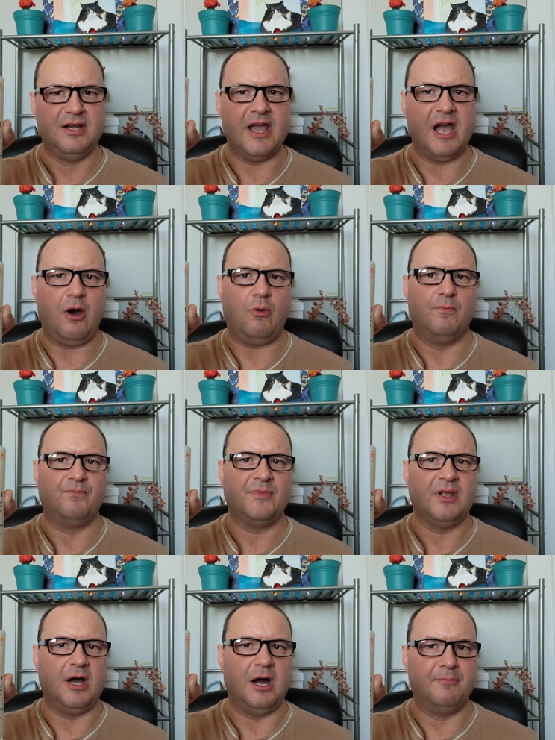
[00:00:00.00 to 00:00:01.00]
Now,
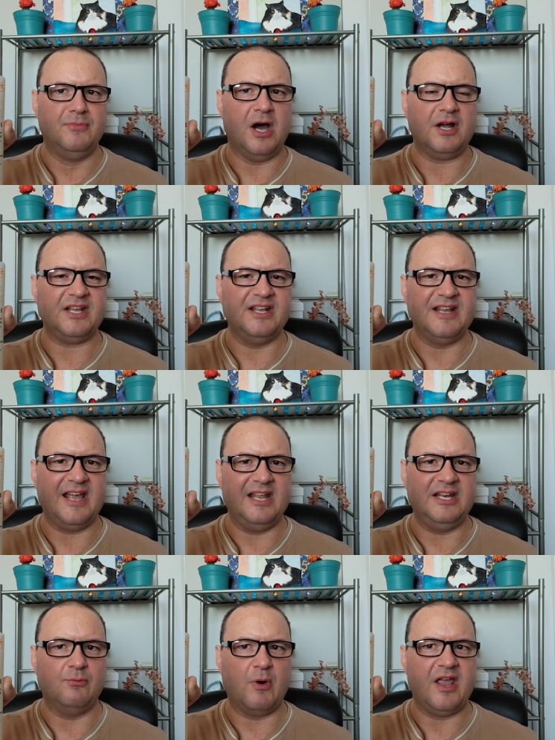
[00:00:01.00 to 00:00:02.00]
I'm not in
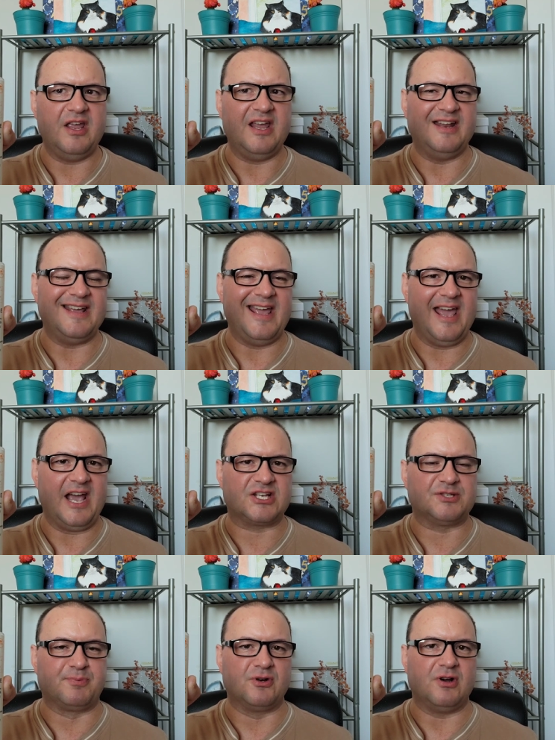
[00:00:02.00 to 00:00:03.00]
any way an
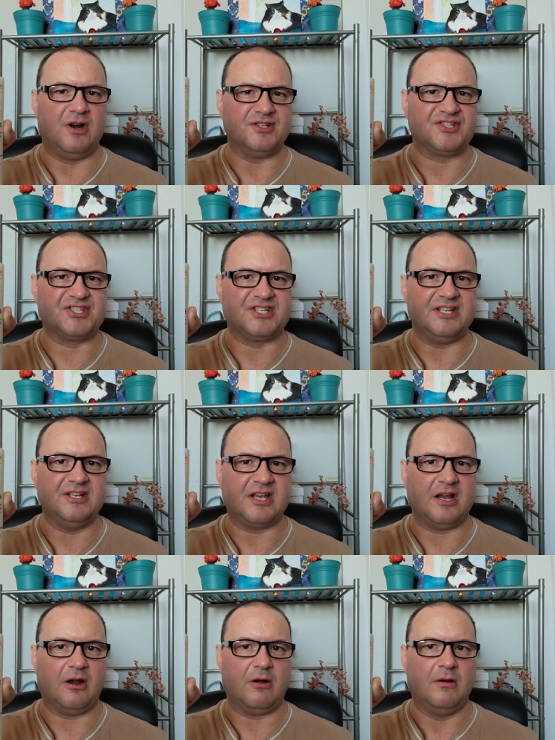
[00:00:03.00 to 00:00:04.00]
expert on
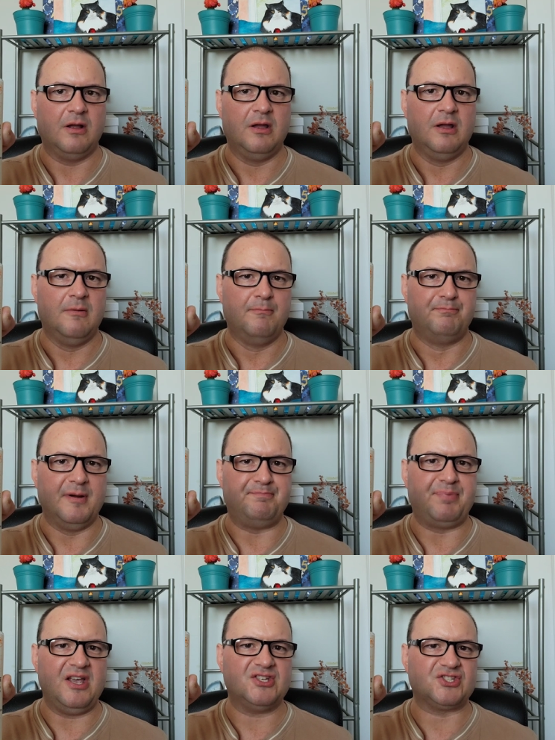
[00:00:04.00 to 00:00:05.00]
skincare,
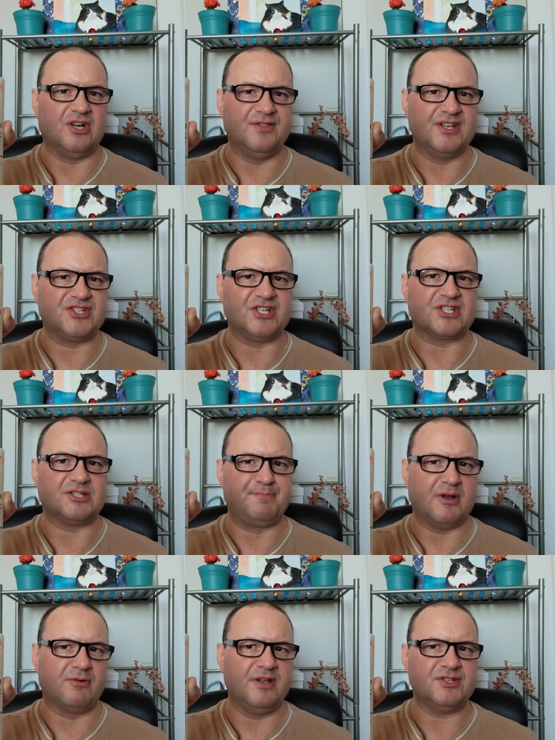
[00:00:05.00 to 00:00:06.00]
but based on this
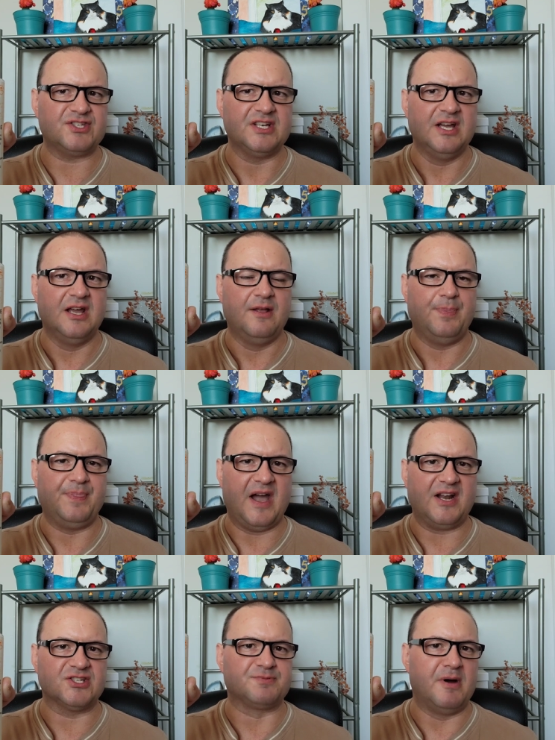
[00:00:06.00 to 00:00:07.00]
experience,
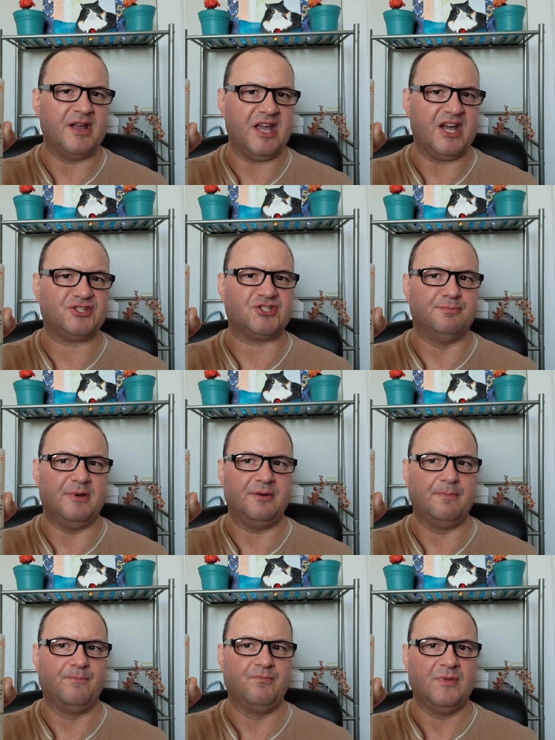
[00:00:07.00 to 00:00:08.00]
that is my
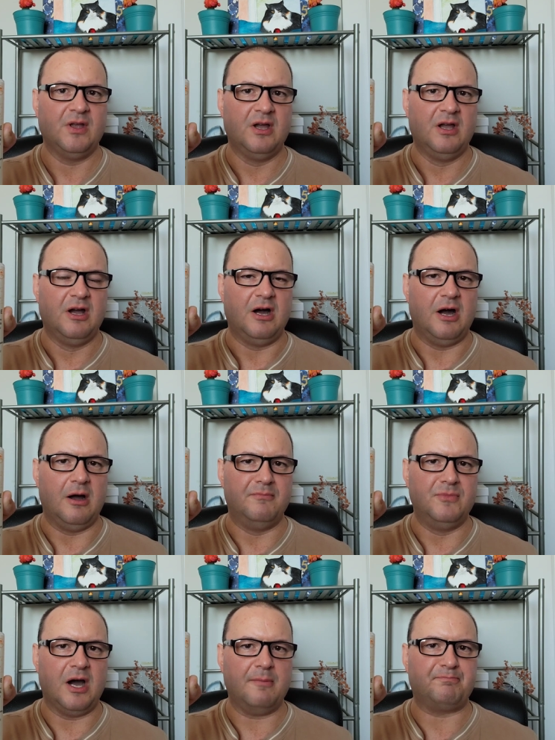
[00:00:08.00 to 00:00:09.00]
estimate.
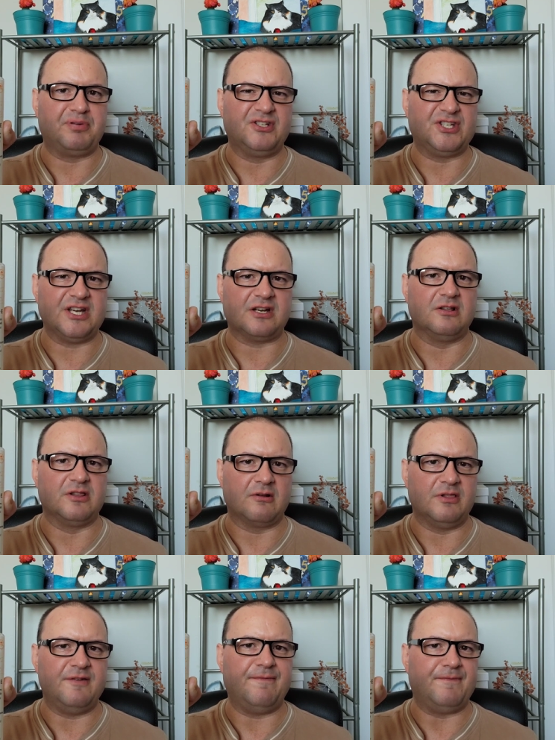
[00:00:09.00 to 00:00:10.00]
I'm not
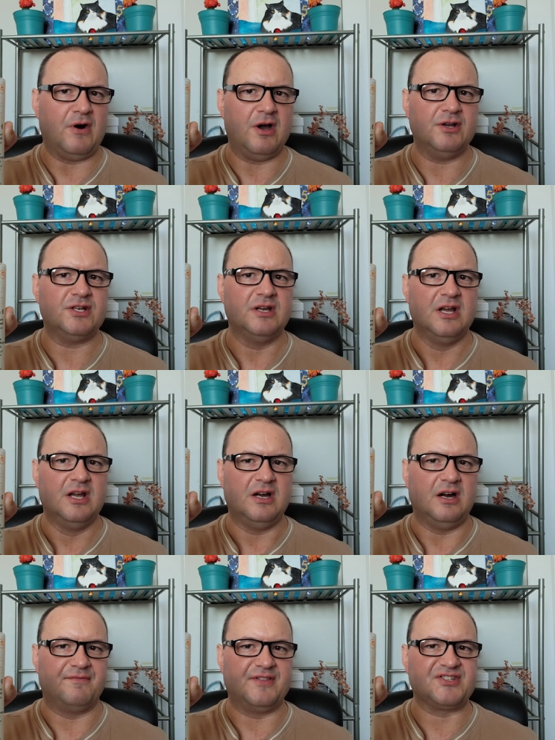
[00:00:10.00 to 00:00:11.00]
particularly fond
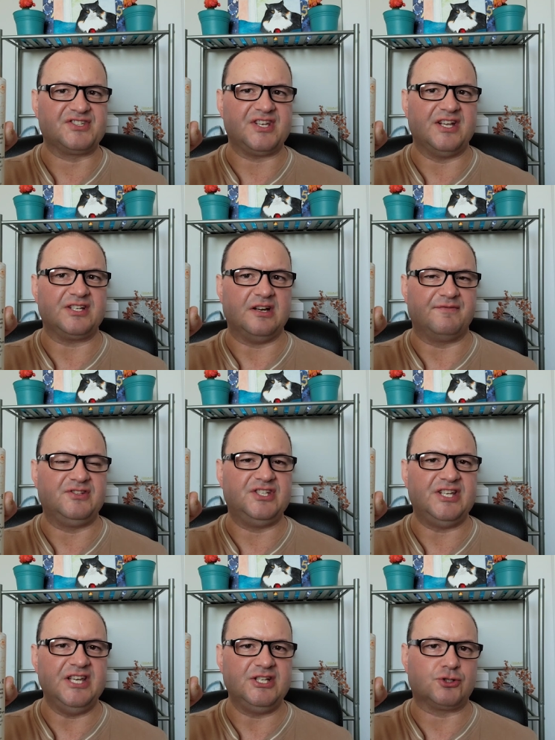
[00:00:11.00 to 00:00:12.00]
of the scent of
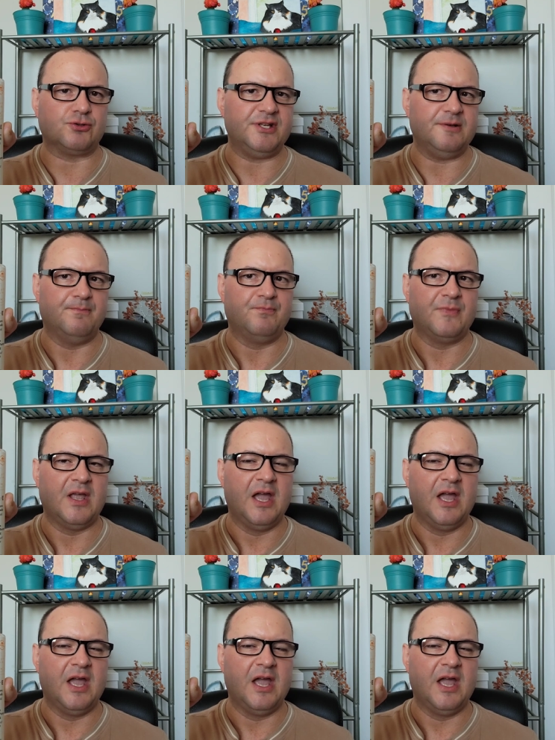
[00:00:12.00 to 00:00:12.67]
tea tree.